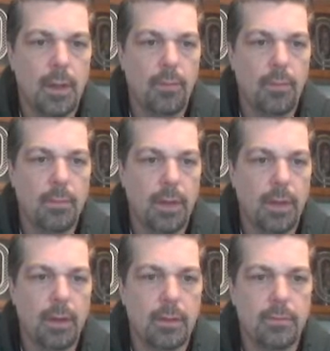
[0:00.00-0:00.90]
I want
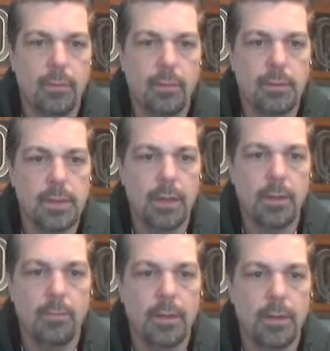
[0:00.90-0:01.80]
player controls. I
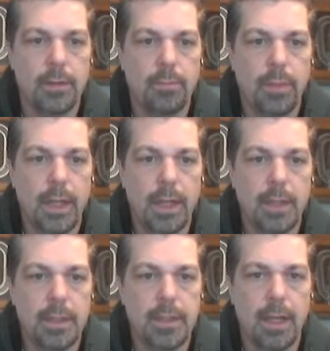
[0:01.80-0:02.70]
don't want the
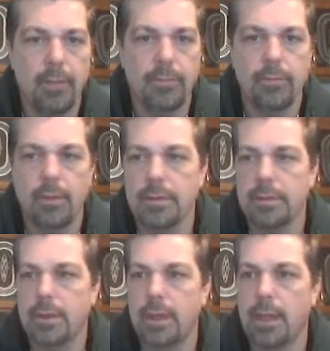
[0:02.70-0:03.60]
playlist afterwards,
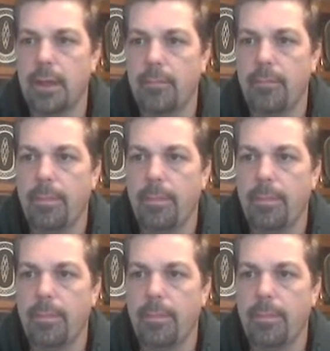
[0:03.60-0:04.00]
okay?